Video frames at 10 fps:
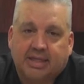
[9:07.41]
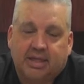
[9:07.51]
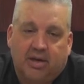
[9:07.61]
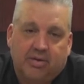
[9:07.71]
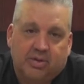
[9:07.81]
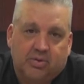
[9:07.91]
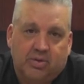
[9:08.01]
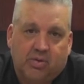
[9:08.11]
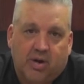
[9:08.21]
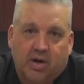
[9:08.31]
Next thing you know, he's
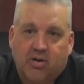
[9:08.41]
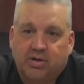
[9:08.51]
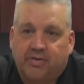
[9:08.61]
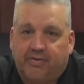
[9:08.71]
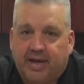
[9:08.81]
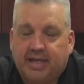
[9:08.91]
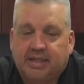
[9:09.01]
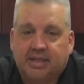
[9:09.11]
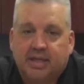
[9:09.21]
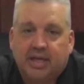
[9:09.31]
run across your
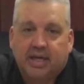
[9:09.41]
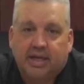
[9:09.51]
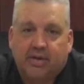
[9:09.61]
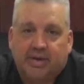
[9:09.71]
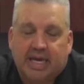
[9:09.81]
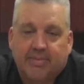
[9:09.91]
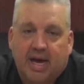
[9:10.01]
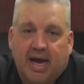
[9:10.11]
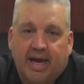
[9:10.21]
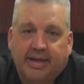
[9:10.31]
face and getting
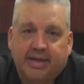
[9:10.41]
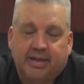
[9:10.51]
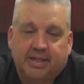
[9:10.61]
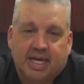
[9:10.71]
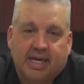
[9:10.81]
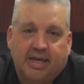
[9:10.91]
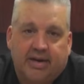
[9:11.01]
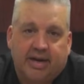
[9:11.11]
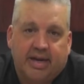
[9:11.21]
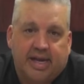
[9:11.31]
behind you in the
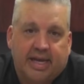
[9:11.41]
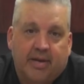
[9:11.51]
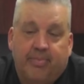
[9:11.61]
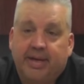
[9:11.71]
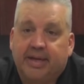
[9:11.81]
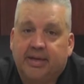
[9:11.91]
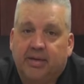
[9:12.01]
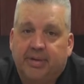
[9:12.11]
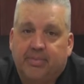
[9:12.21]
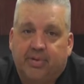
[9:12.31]
secondary, and then they get a
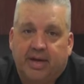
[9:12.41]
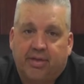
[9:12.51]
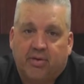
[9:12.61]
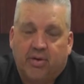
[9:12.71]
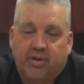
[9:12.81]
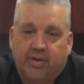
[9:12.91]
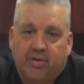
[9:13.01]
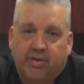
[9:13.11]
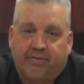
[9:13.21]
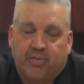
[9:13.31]
big play throwing
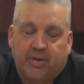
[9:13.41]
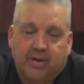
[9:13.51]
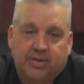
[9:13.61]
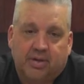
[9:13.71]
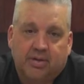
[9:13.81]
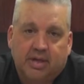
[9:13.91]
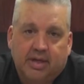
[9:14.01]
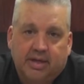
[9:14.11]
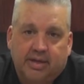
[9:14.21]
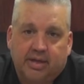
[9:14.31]
the football. So
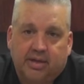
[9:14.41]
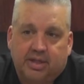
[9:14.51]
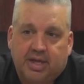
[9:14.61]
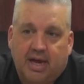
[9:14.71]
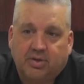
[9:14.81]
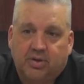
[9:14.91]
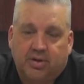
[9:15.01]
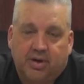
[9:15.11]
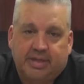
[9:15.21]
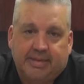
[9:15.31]
the challenge we
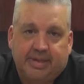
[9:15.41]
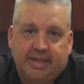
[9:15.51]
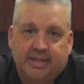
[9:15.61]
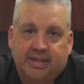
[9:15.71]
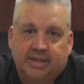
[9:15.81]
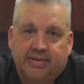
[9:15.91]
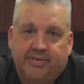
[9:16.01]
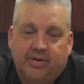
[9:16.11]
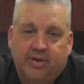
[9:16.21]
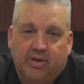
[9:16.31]
told our DBs is
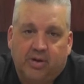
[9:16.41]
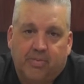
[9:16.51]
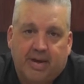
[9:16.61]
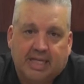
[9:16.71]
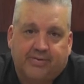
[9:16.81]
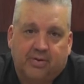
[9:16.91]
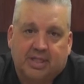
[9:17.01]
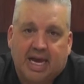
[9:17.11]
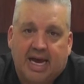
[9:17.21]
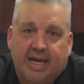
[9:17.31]
if you're a pass
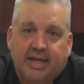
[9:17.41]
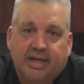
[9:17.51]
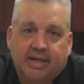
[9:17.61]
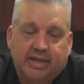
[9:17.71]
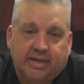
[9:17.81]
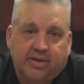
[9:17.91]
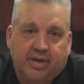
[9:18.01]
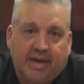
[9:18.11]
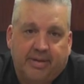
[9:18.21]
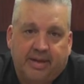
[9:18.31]
first guy, is
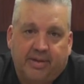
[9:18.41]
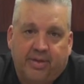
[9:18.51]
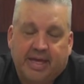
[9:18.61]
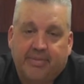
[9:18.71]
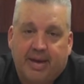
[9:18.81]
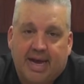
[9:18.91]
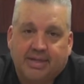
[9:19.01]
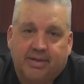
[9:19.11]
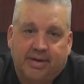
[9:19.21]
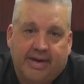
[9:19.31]
you got to be thinking
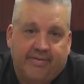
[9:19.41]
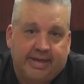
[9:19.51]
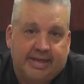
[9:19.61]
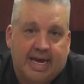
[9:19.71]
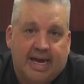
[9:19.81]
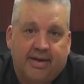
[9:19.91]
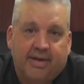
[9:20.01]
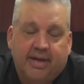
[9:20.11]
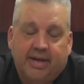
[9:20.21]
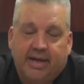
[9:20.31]
pass on every
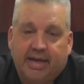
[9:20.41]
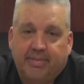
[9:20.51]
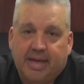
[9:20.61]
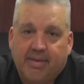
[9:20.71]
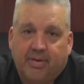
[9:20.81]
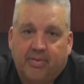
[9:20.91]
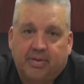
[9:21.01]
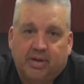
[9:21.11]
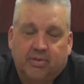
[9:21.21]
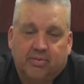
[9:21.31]
down and be able to
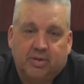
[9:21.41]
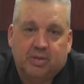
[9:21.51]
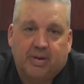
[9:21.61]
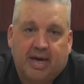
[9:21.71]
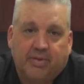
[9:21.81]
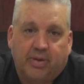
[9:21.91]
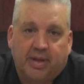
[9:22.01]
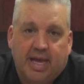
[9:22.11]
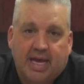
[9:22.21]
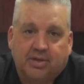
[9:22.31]
respond
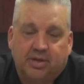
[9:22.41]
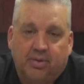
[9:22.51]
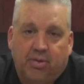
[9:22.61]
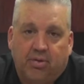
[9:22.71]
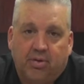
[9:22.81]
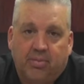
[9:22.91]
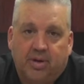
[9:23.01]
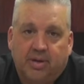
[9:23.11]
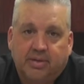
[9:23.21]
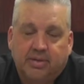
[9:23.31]
when they actually do throw the
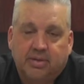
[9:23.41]
ball.